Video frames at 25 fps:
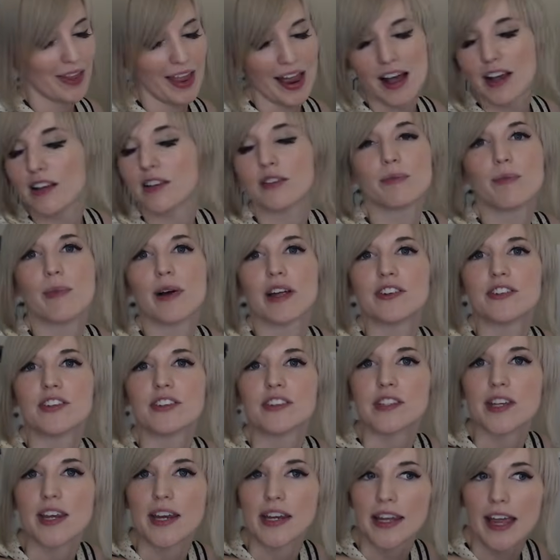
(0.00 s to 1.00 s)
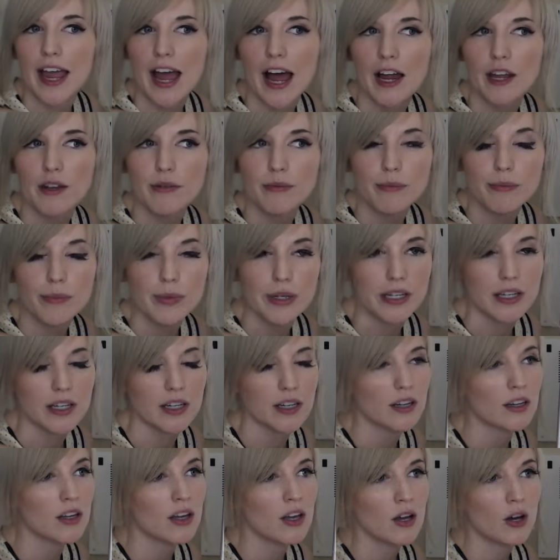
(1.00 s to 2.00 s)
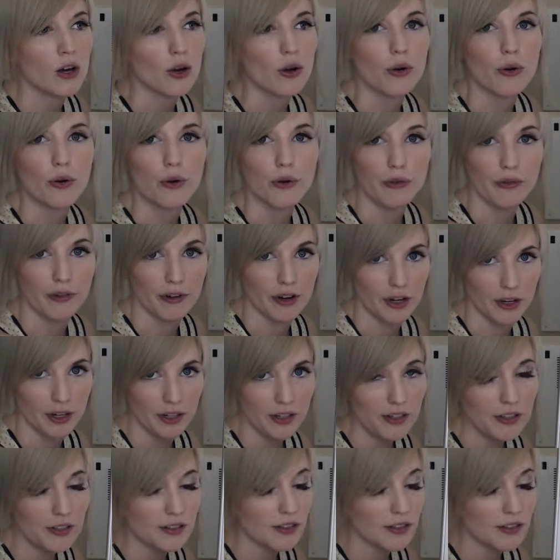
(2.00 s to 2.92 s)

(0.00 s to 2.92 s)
as much as it can be overt,